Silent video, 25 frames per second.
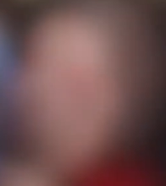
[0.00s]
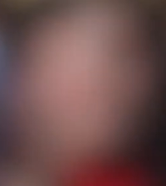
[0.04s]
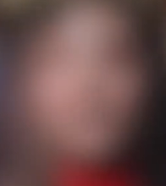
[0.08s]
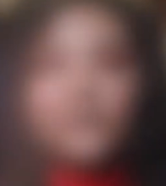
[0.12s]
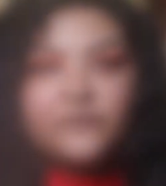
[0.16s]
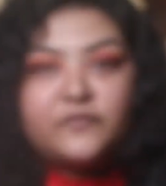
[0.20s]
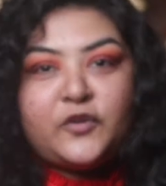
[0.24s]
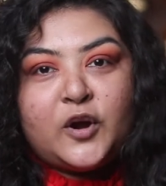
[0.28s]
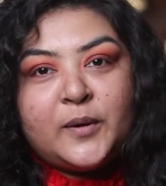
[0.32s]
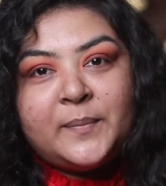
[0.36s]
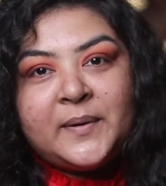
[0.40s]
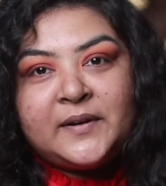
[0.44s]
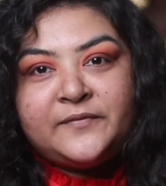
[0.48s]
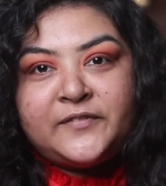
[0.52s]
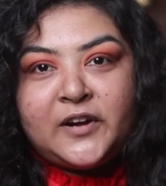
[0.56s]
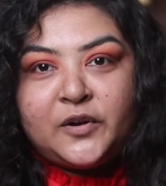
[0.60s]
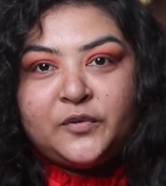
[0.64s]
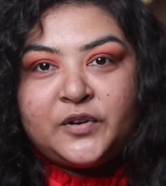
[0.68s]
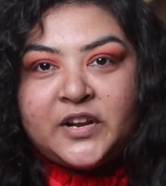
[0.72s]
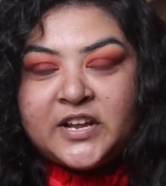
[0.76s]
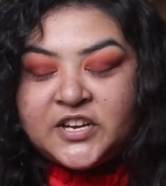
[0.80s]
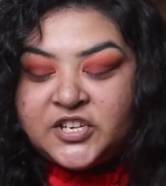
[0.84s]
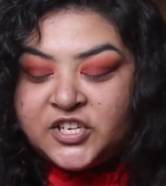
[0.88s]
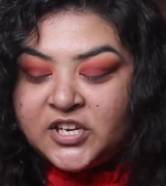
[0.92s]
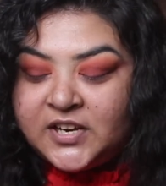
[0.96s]
For my
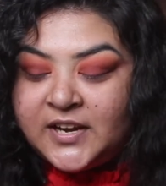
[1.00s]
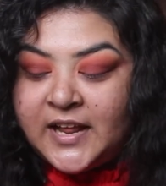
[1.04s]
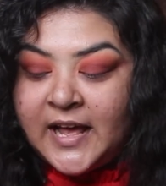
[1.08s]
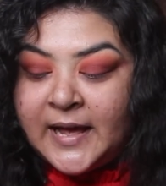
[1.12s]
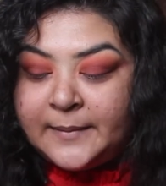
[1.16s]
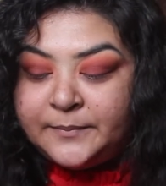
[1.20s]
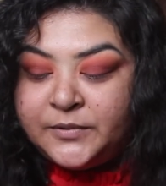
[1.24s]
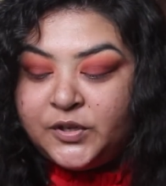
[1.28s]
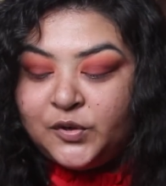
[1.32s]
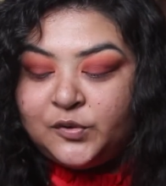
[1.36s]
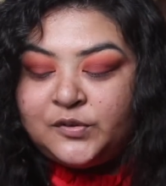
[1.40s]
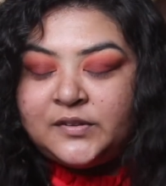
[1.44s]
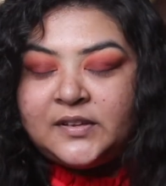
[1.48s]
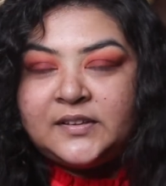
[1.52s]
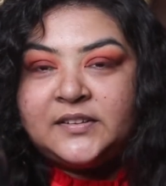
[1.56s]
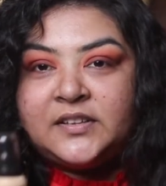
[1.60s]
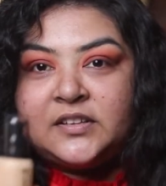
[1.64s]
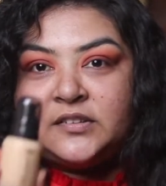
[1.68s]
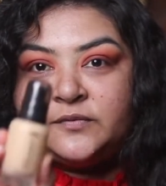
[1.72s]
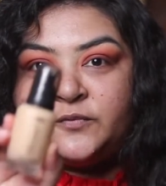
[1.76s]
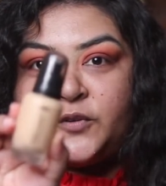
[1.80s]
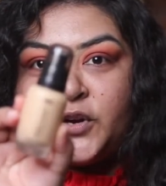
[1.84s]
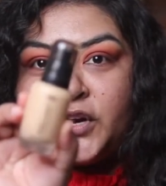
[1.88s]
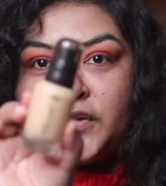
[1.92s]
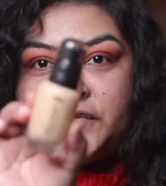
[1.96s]
foundation, I'm using this
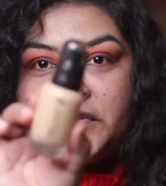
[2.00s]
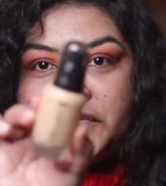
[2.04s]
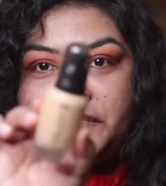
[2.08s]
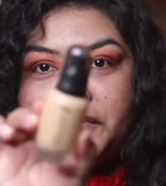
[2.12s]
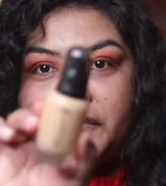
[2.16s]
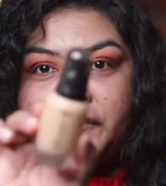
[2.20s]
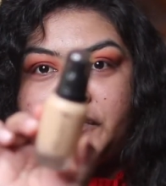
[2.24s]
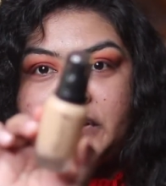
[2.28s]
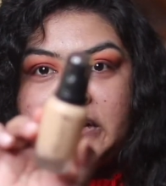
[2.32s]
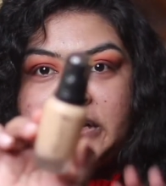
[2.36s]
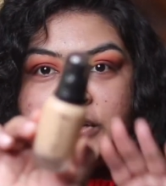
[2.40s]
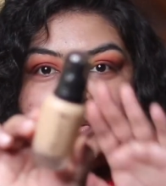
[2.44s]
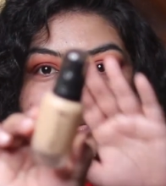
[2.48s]
Forever 52